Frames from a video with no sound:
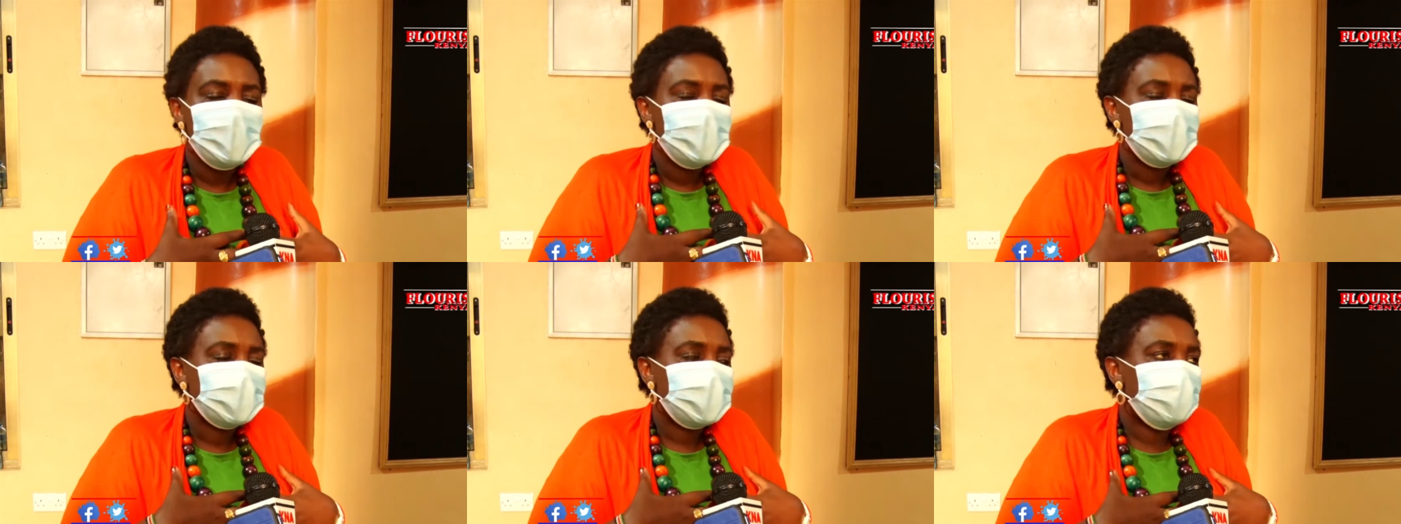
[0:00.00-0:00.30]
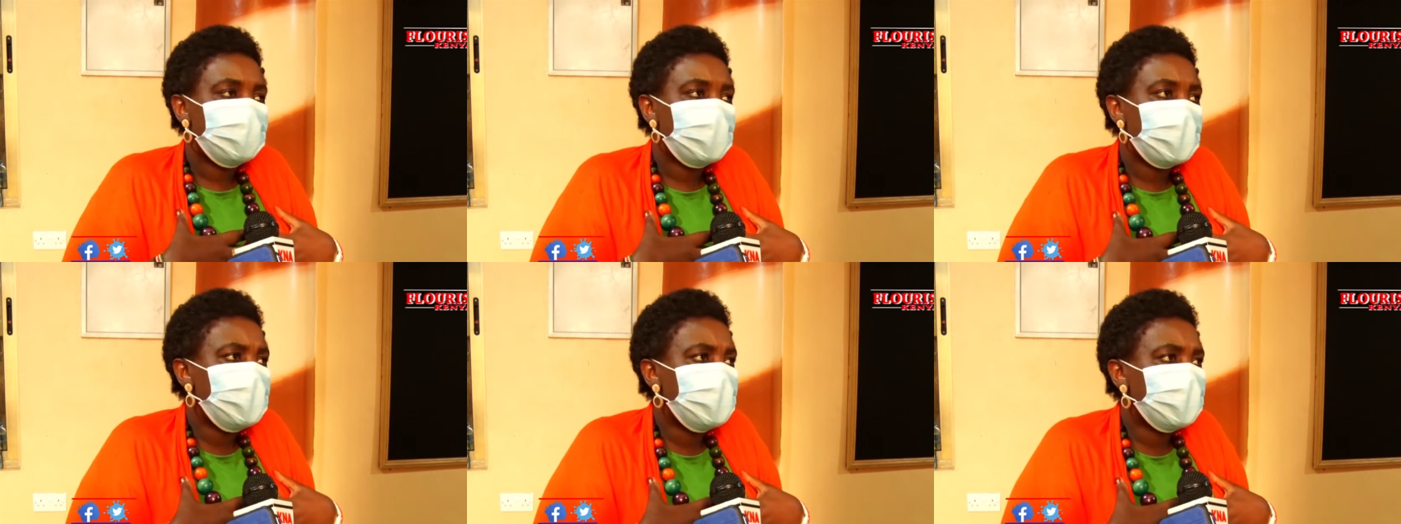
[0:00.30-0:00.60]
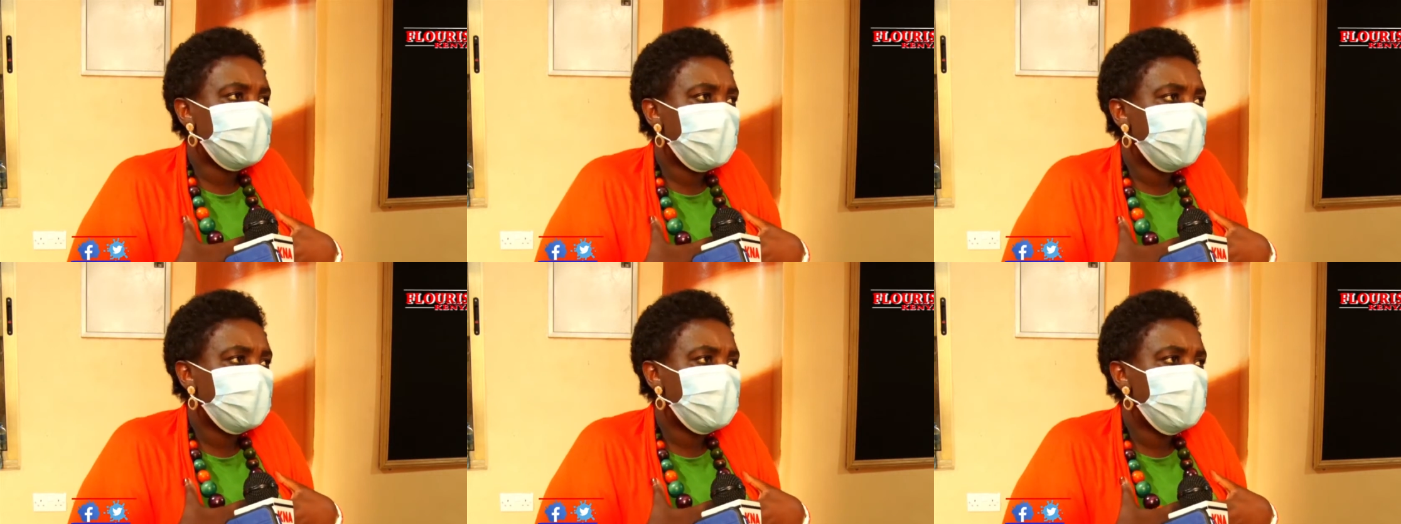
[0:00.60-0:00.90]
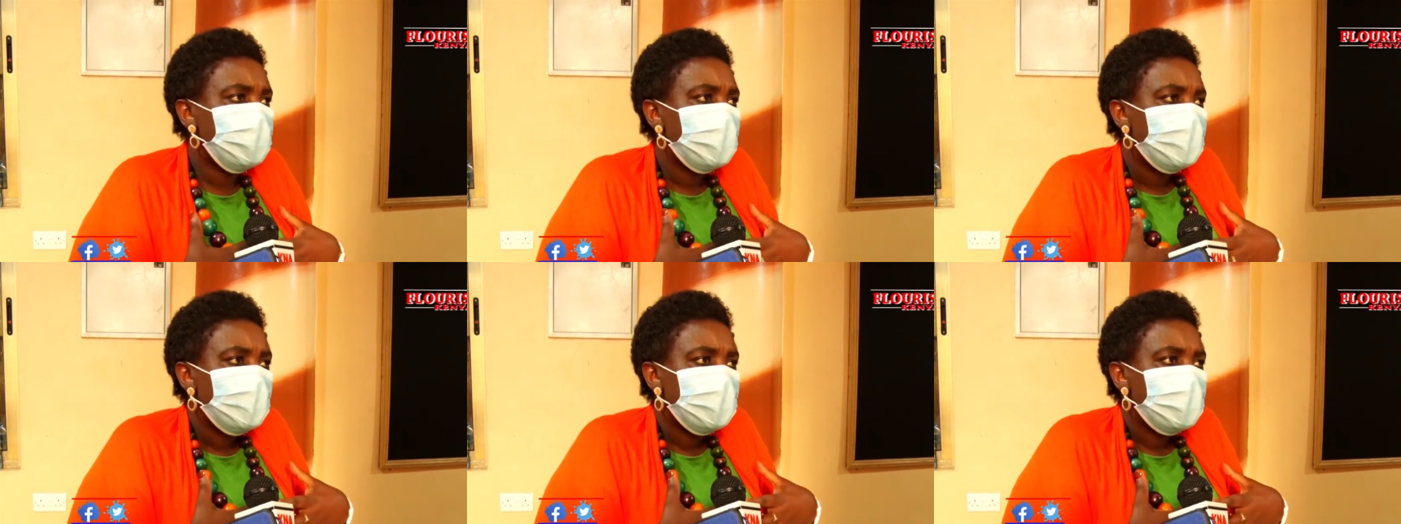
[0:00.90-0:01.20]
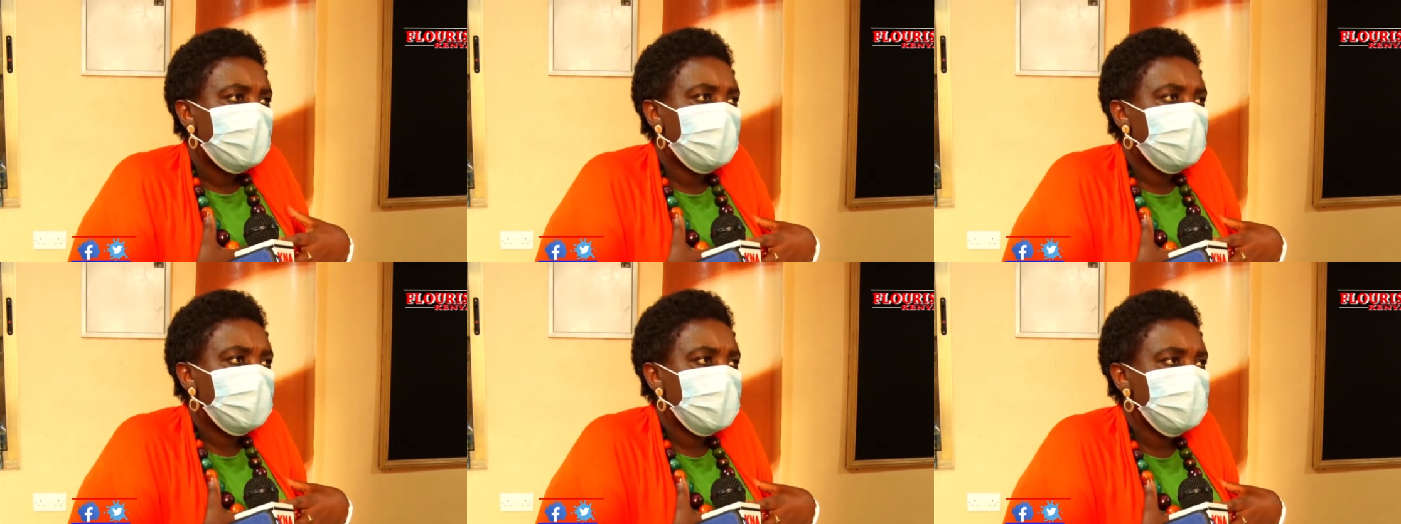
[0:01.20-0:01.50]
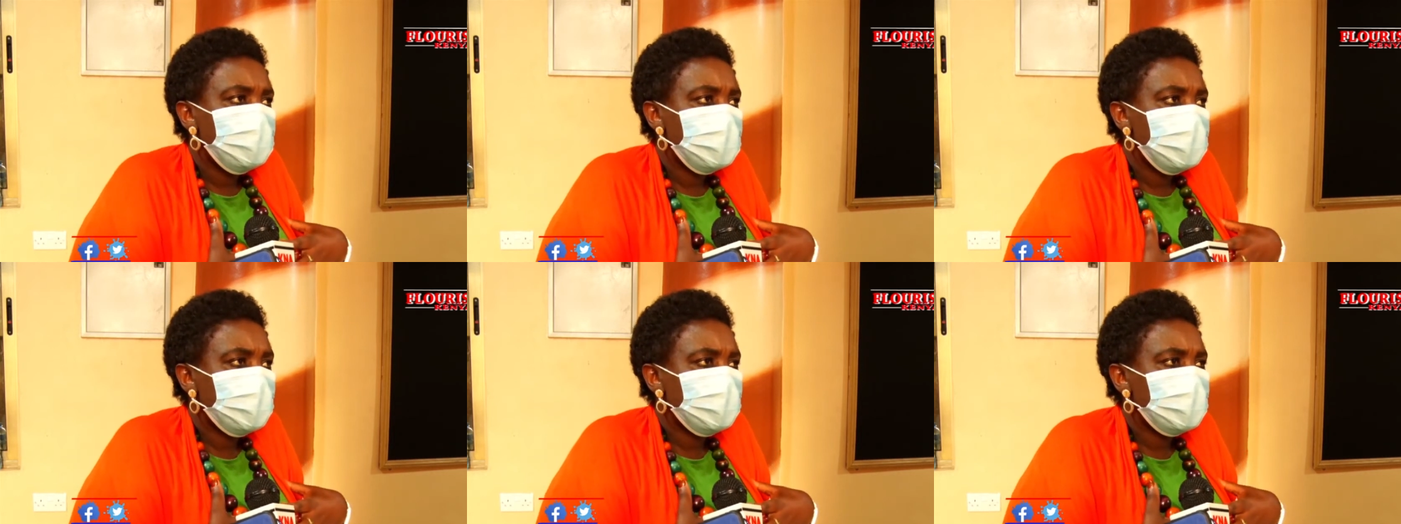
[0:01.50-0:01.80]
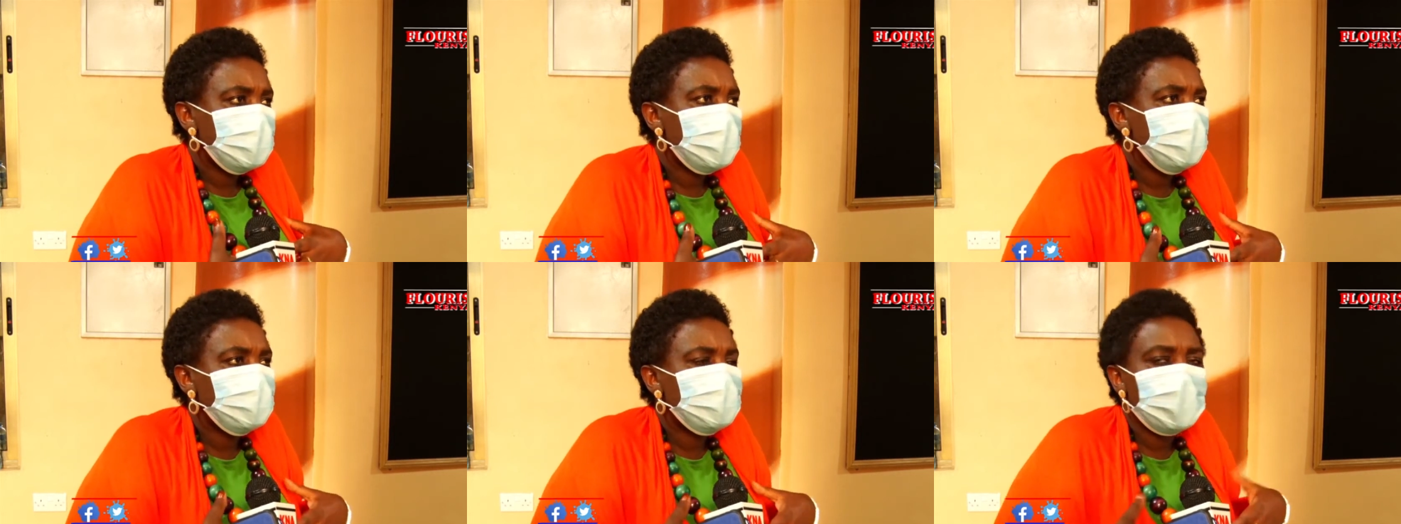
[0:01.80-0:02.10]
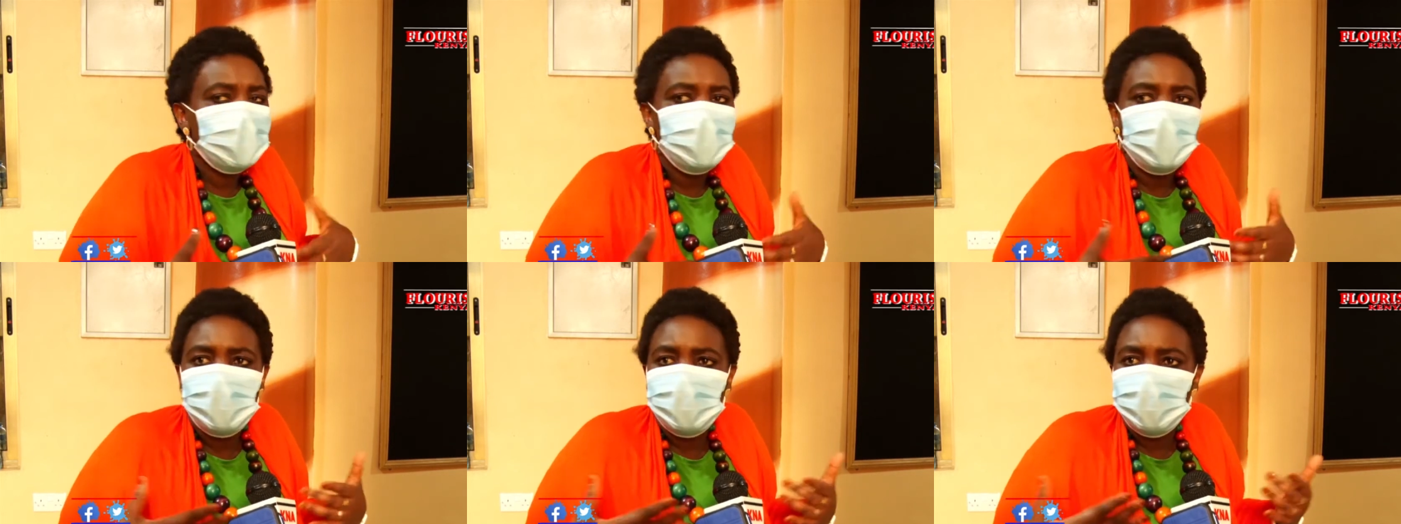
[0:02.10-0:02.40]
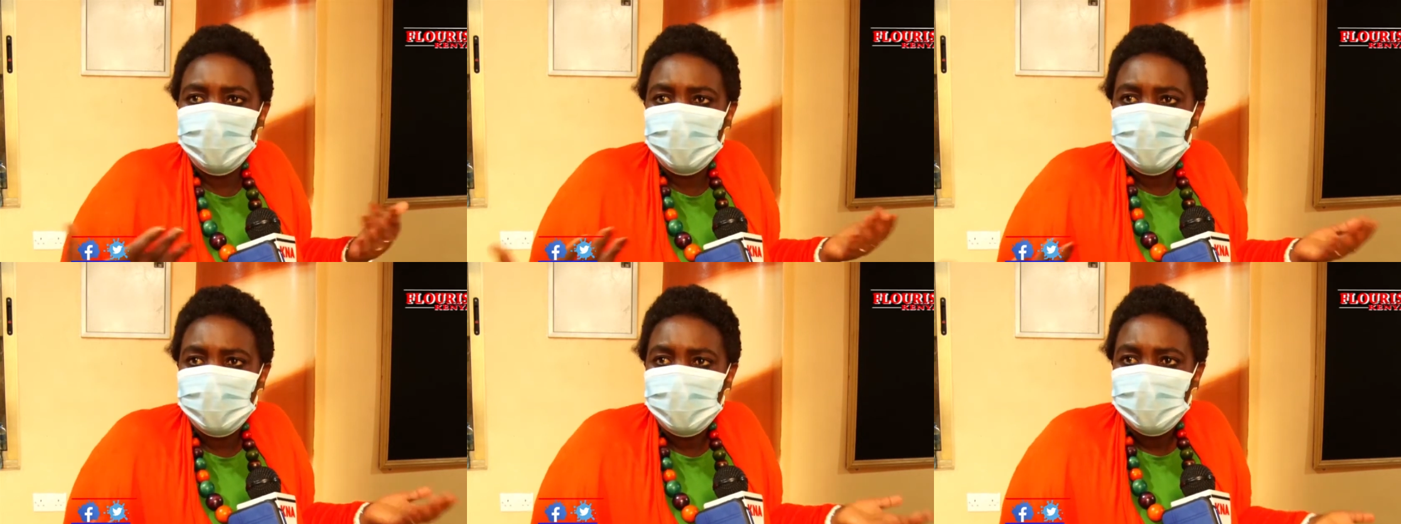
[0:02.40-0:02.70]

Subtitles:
suffer inside, lock themselves, and finally